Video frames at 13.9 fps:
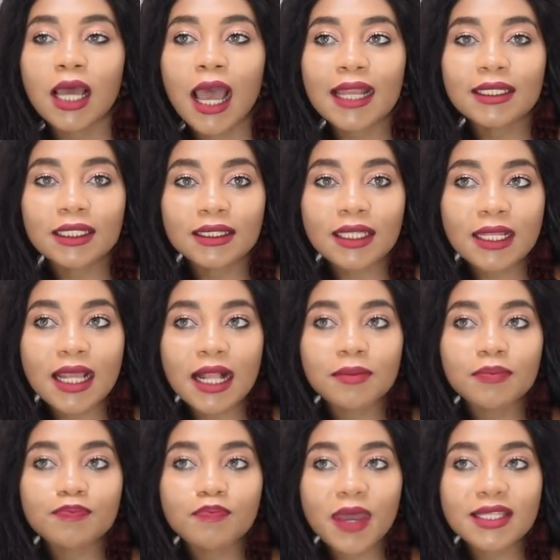An
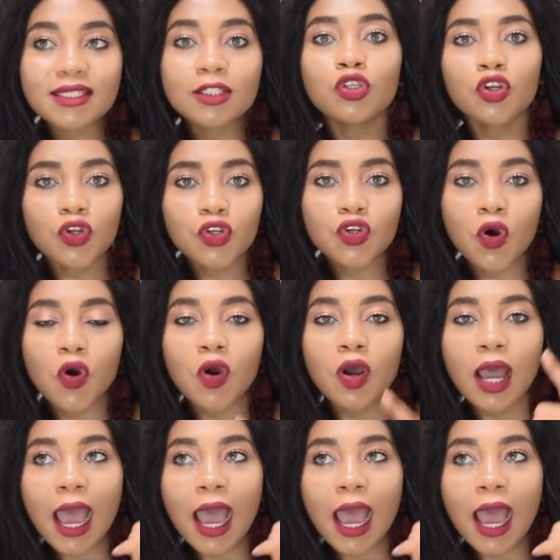internal medicine, no,